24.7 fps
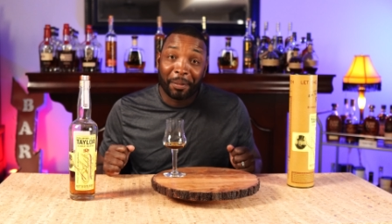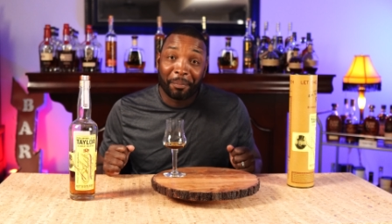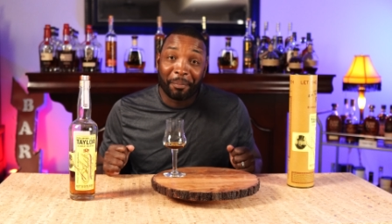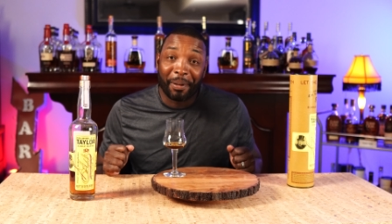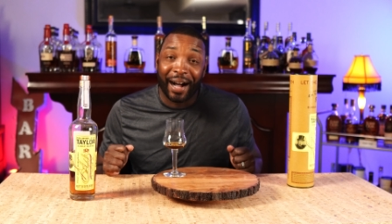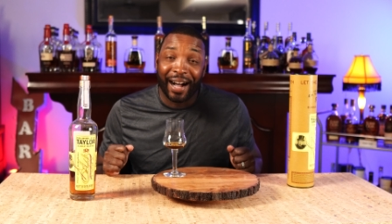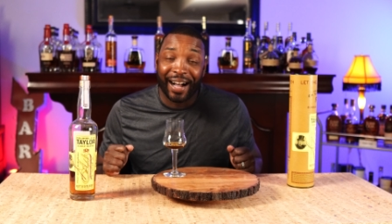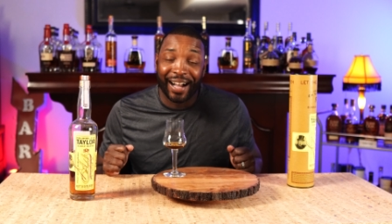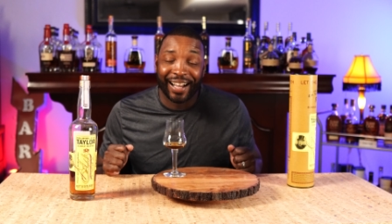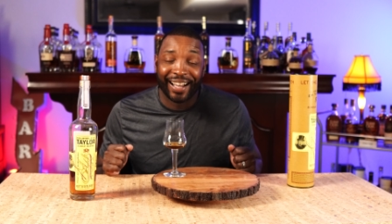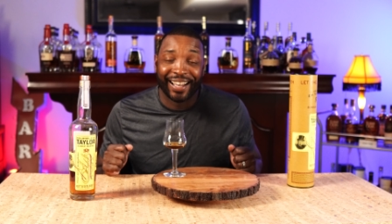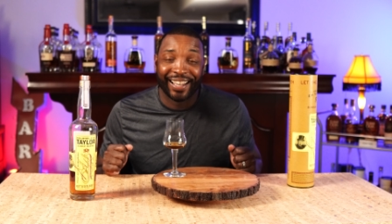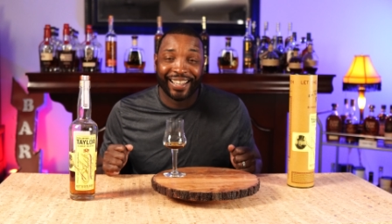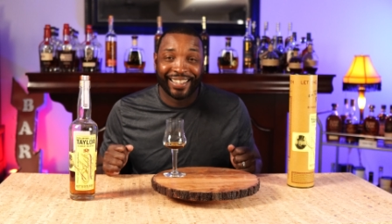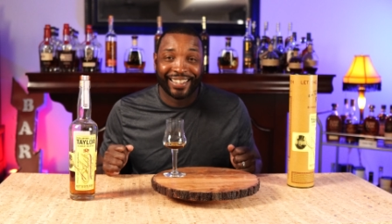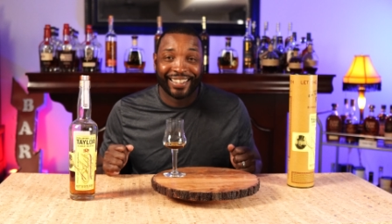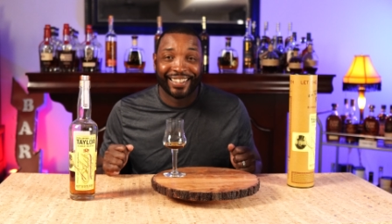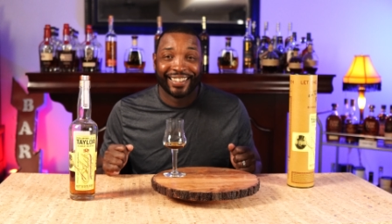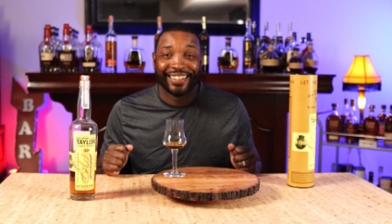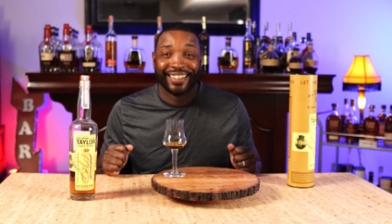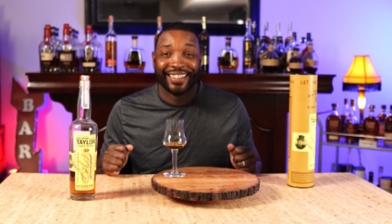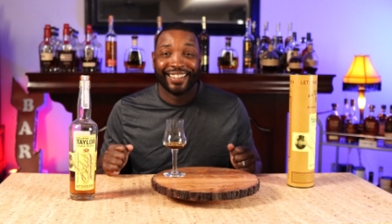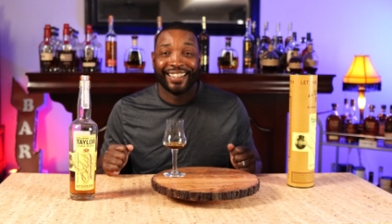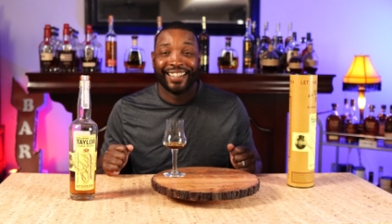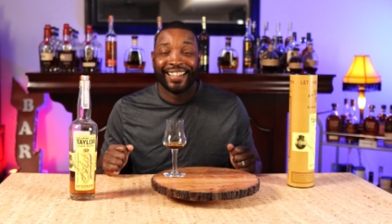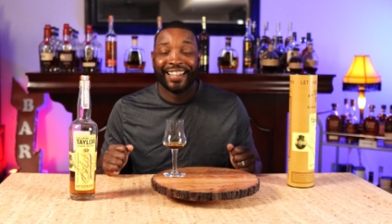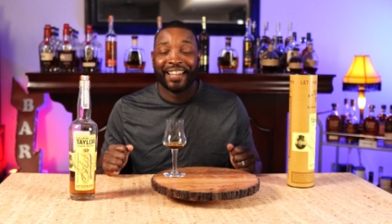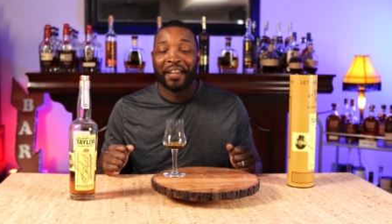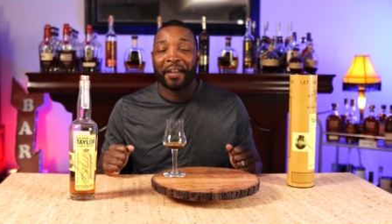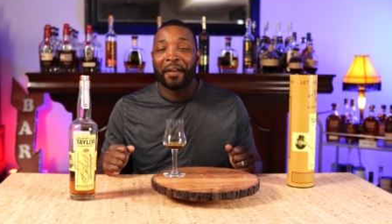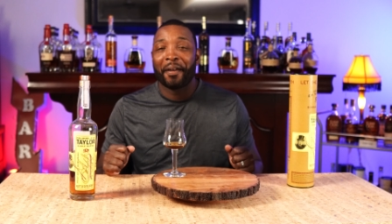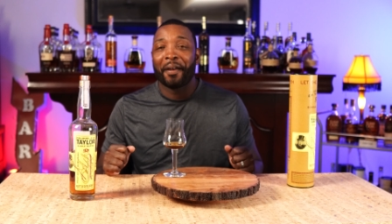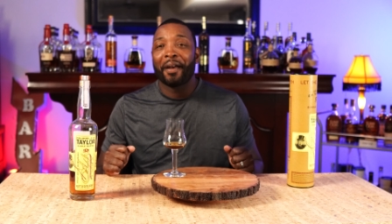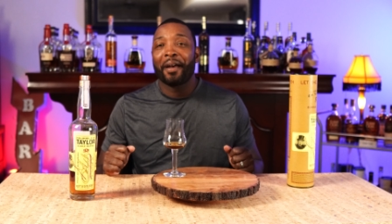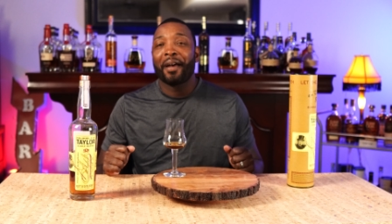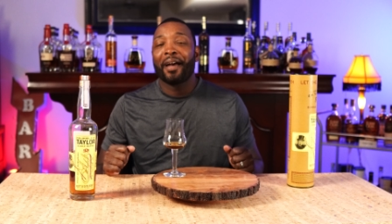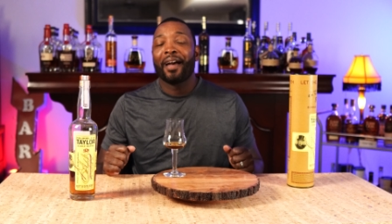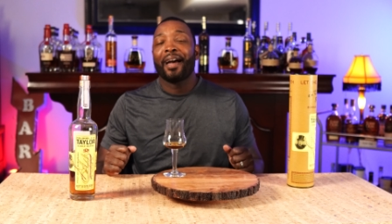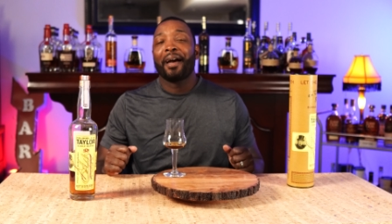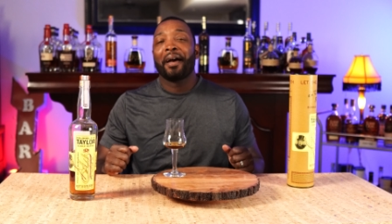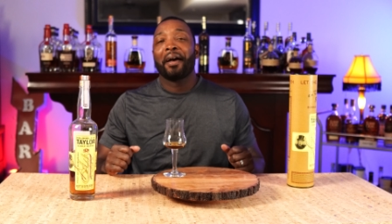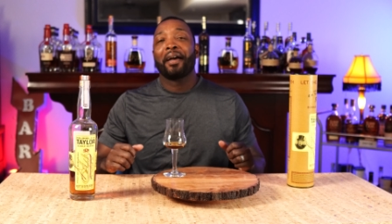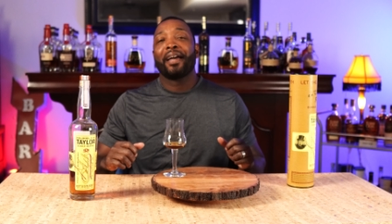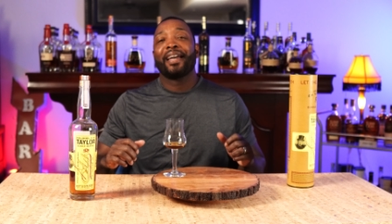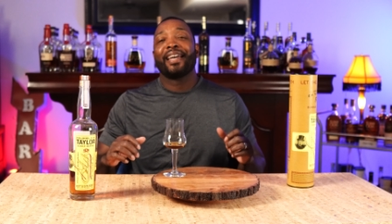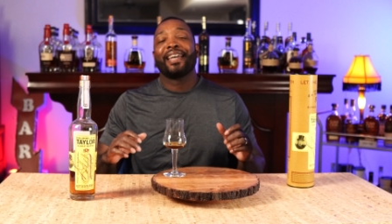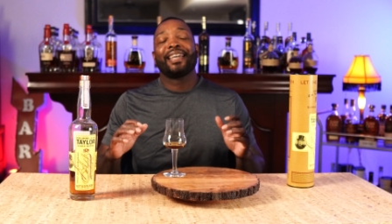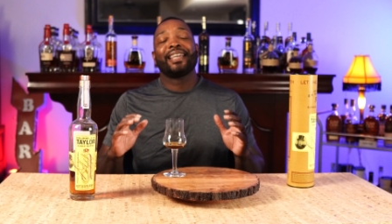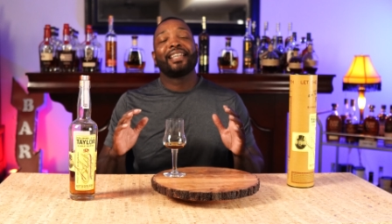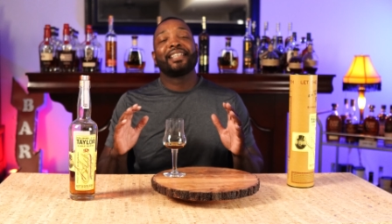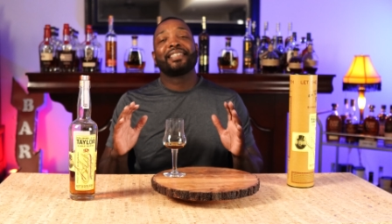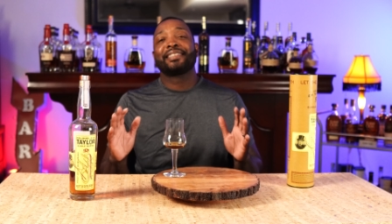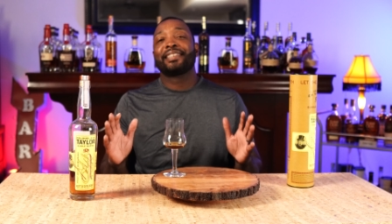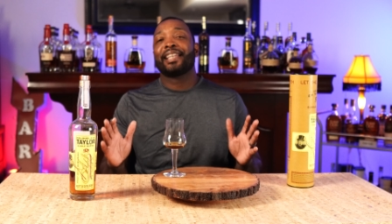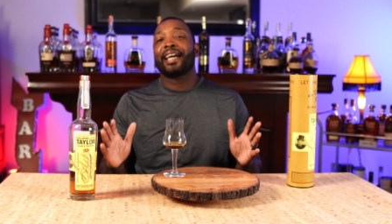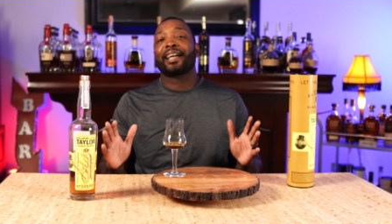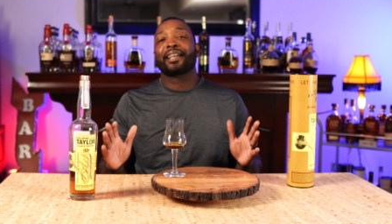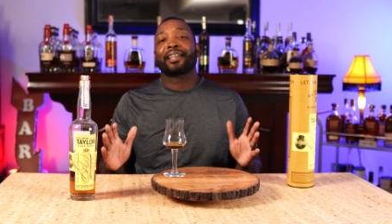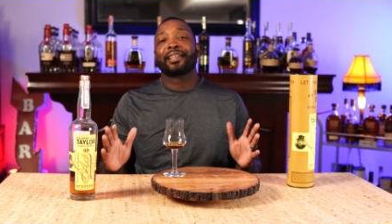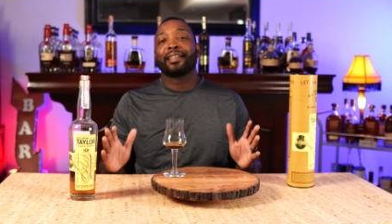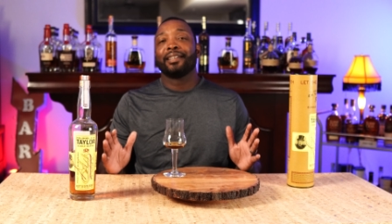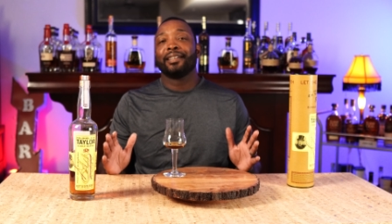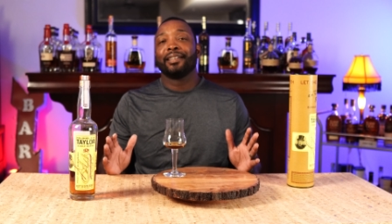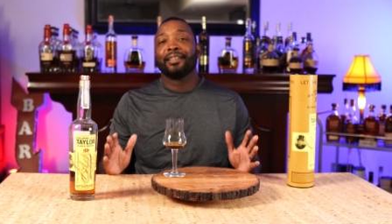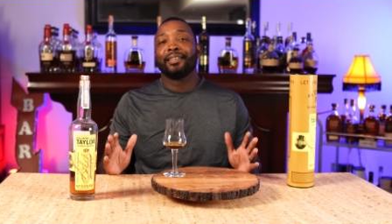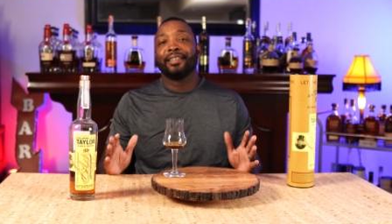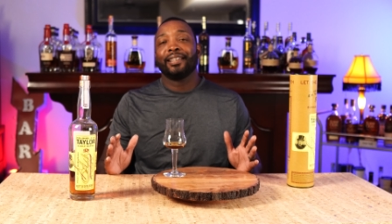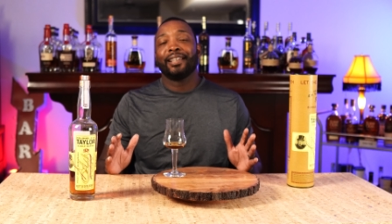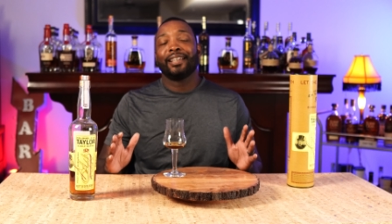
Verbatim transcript: mind. it is that good.